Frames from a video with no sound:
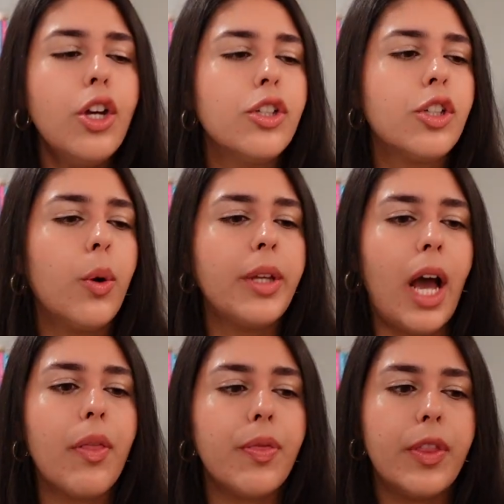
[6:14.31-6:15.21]
So
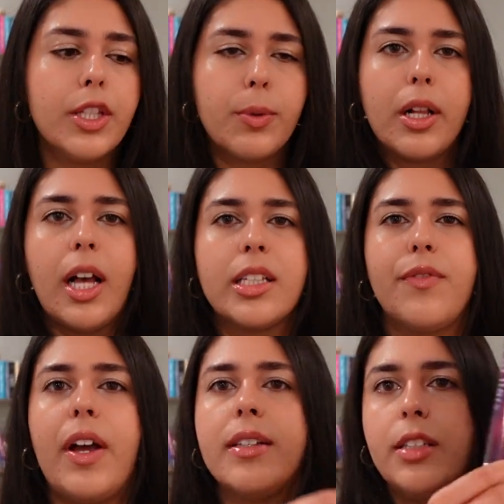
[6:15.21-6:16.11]
yeah, this would
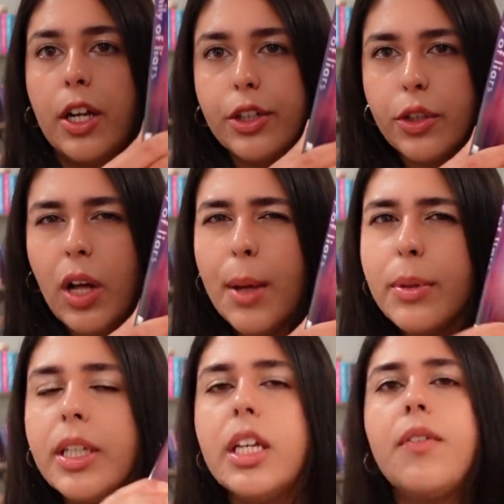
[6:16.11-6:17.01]
classify as a young adult, I
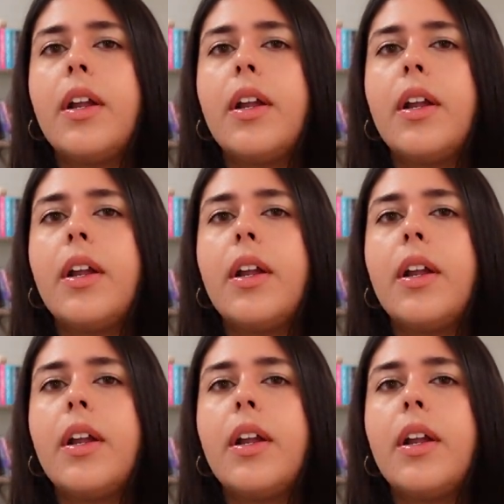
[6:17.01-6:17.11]
believe.